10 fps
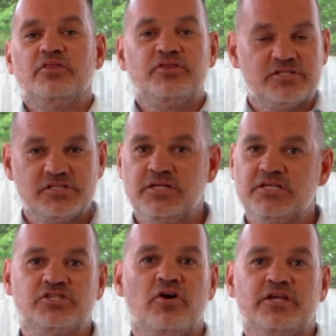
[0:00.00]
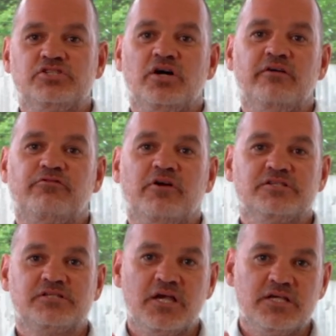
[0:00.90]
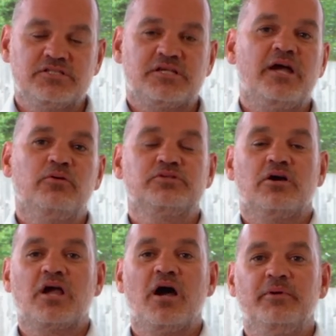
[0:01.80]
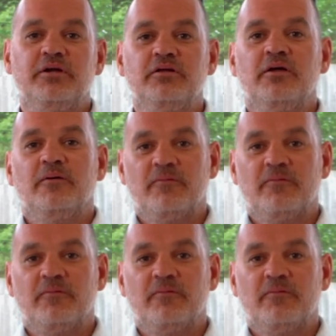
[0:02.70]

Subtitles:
This is an exciting time for us. Sales are coming.